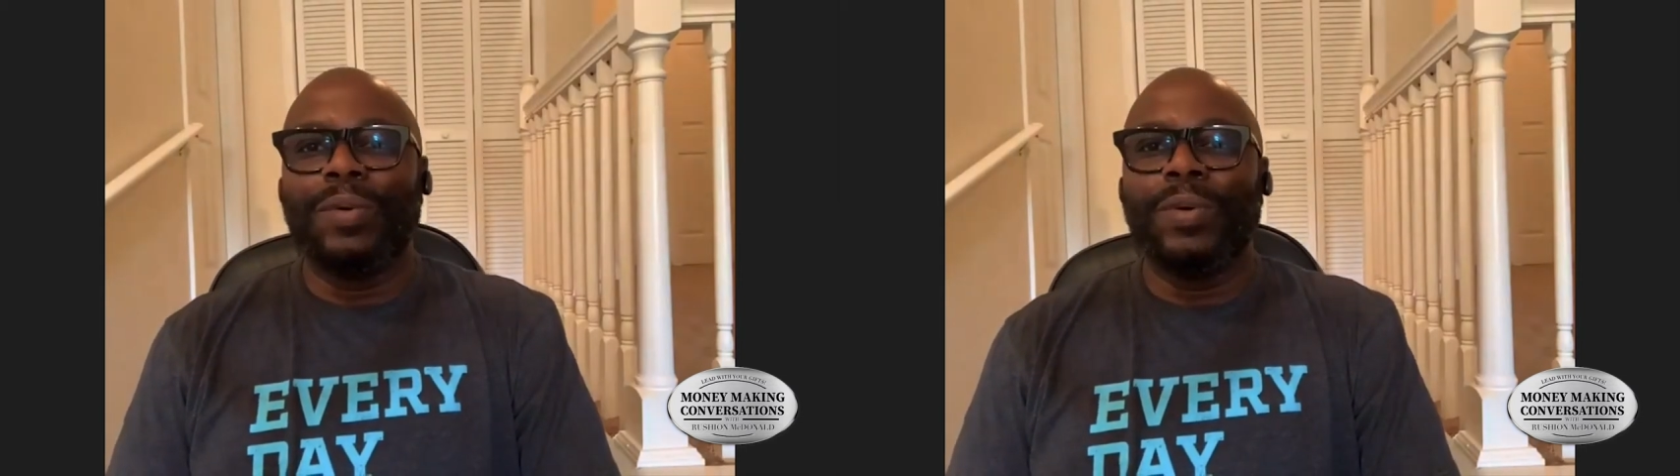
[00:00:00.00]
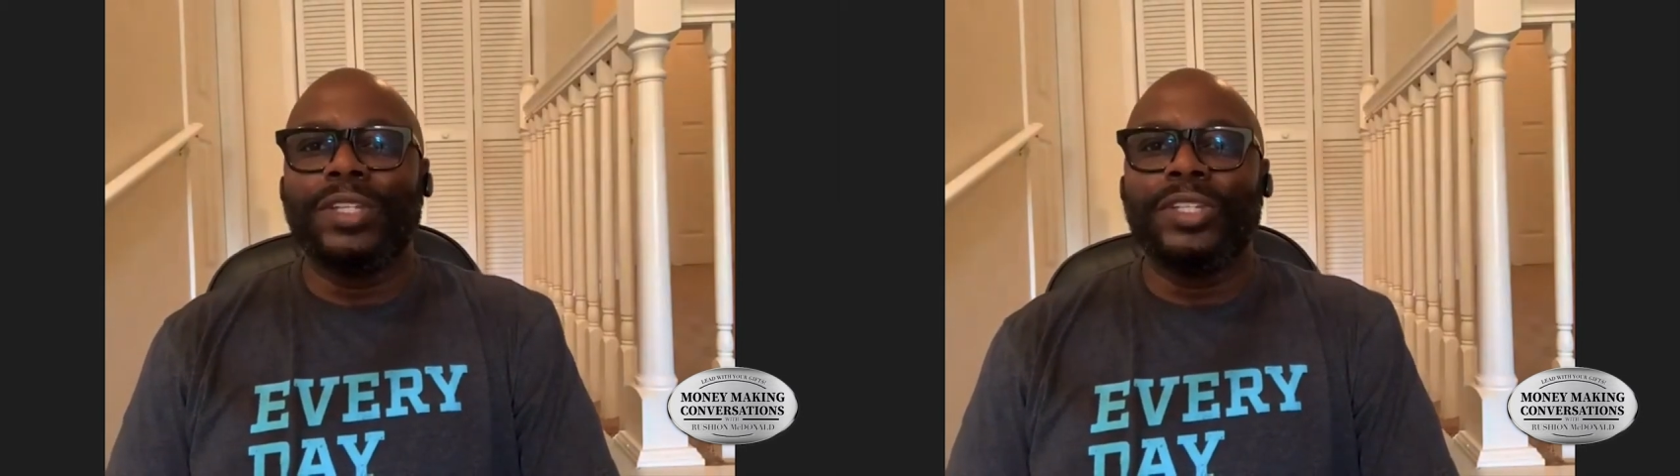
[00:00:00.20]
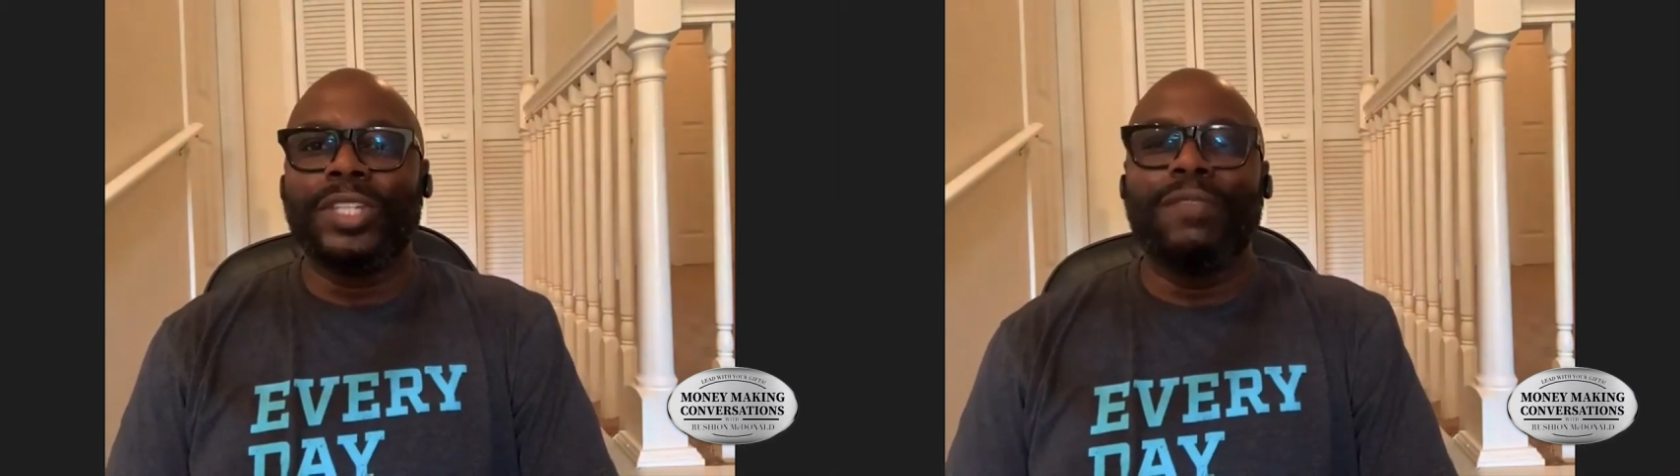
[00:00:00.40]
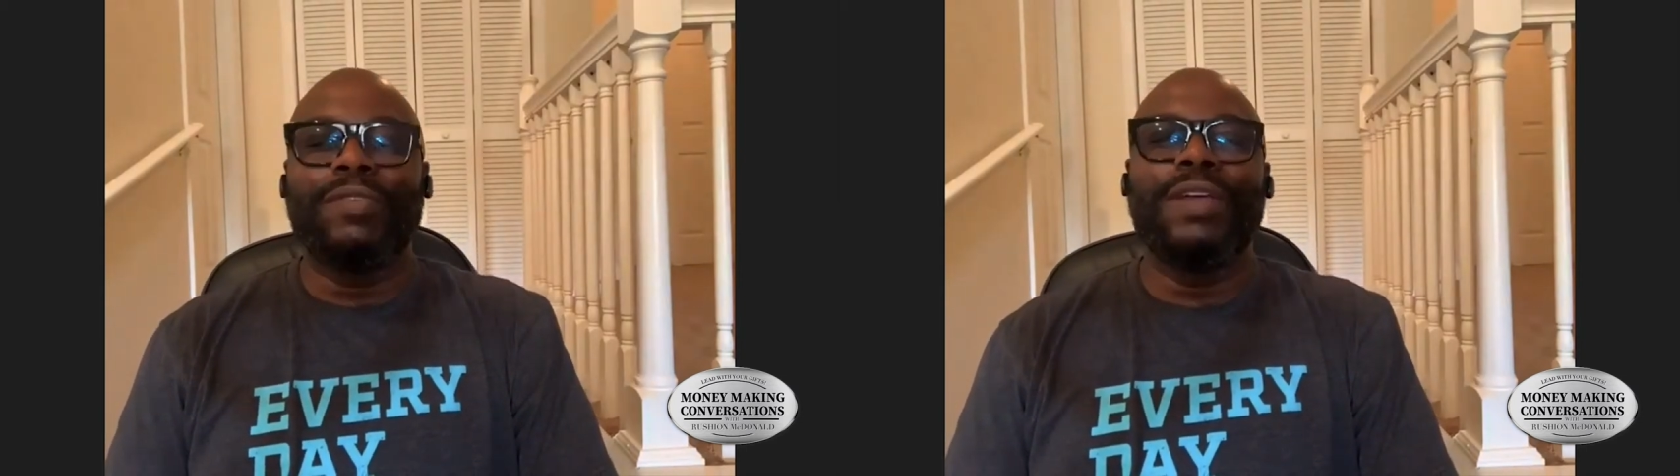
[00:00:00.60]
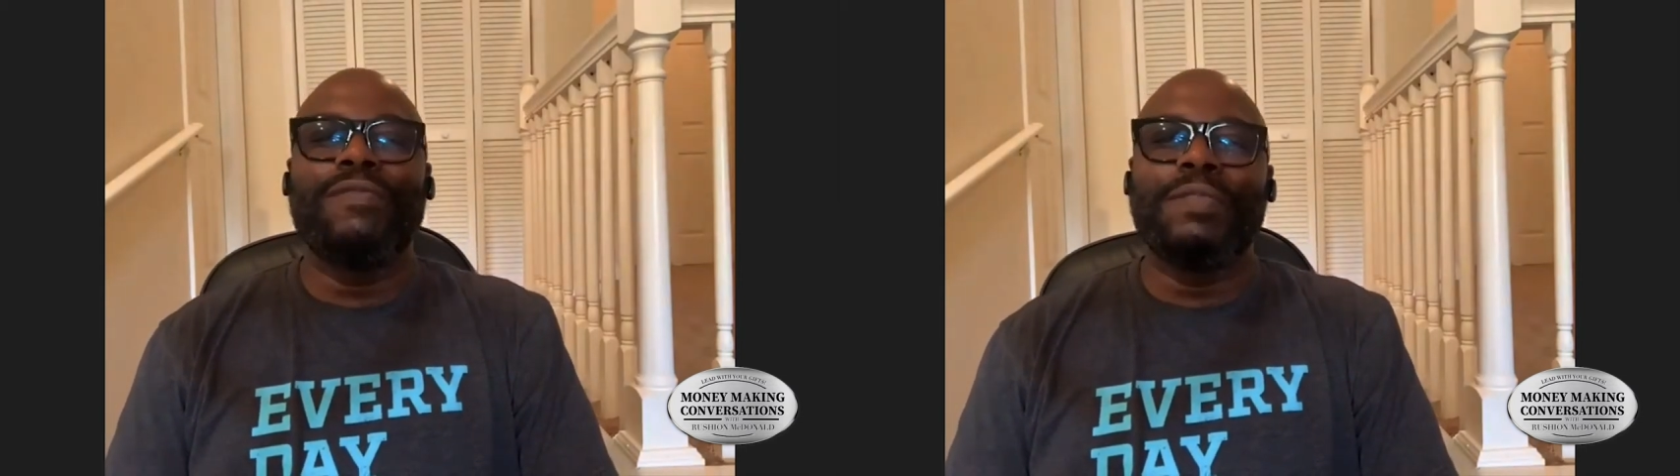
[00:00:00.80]
I wanted to
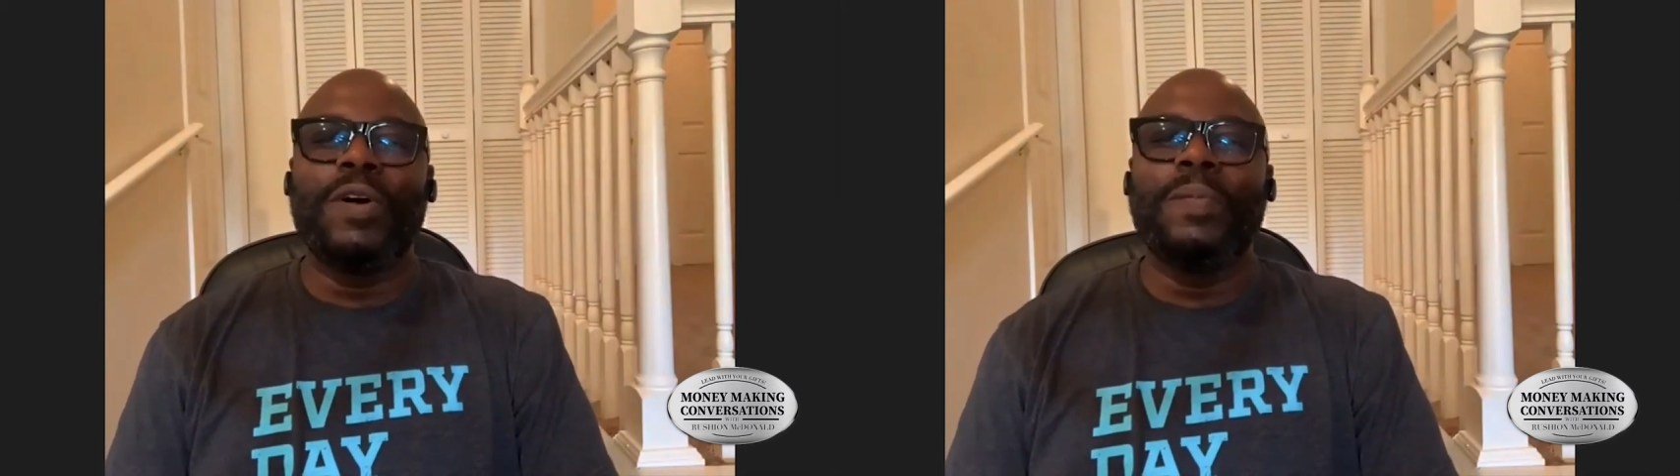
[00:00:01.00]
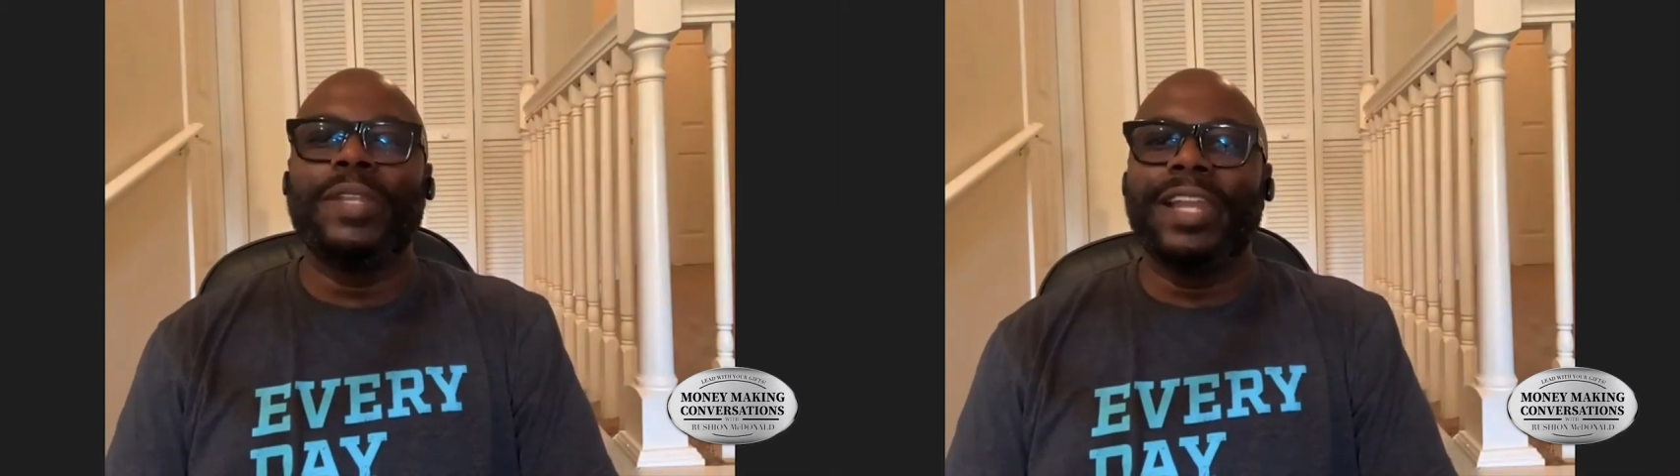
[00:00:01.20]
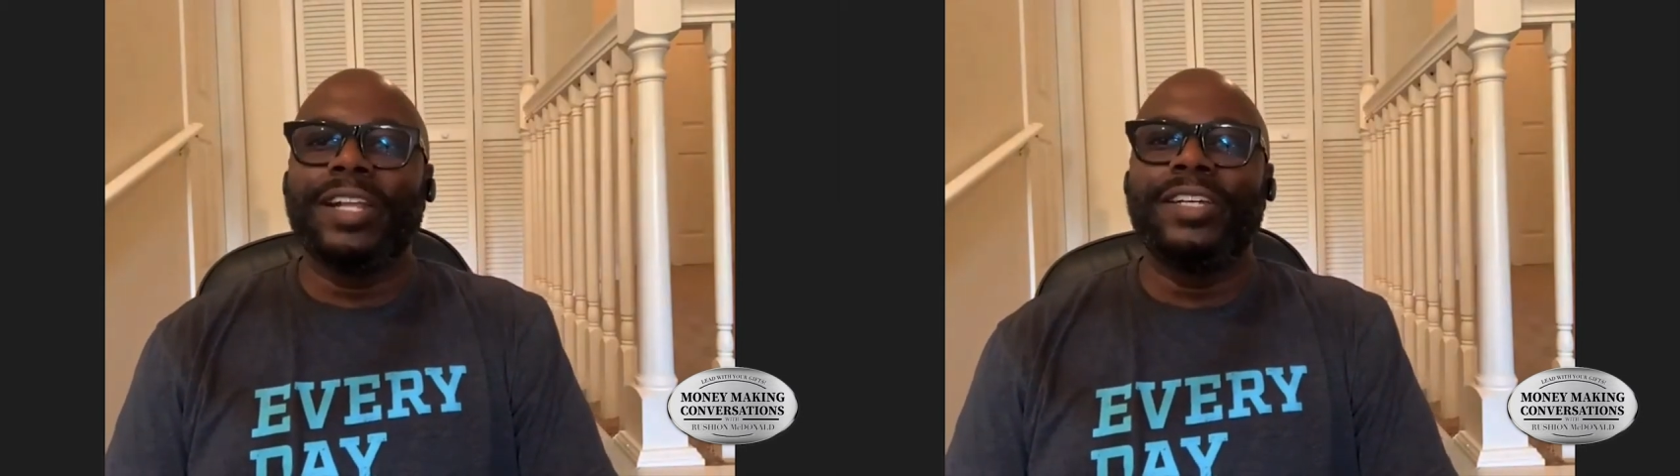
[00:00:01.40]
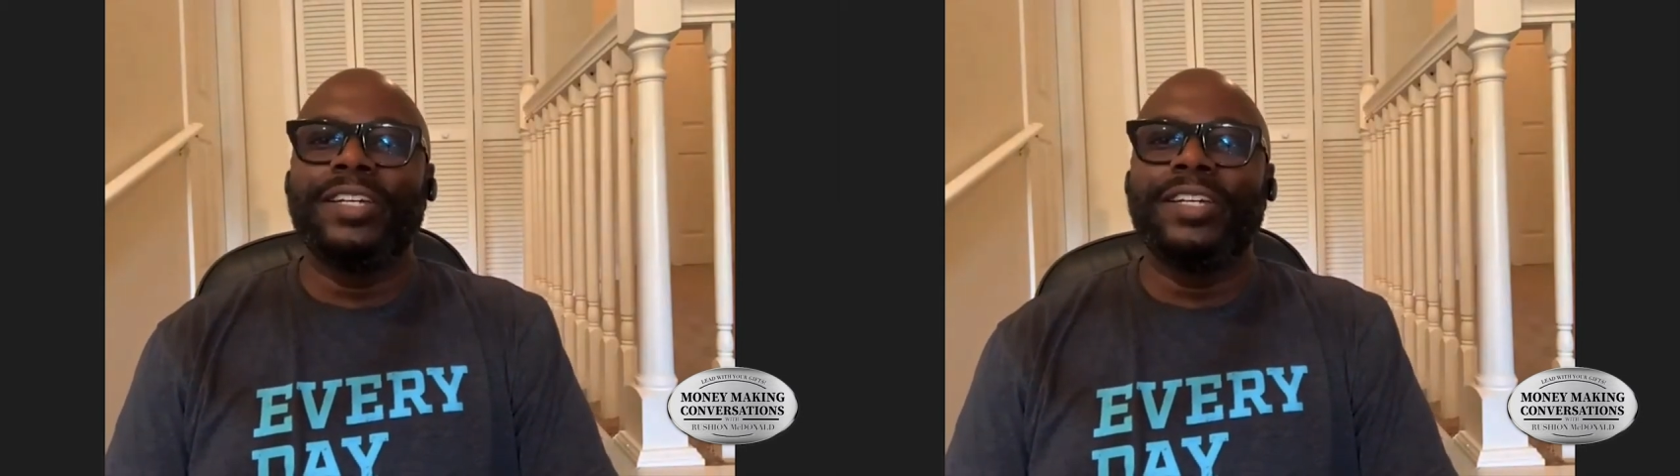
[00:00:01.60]
savor every moment that I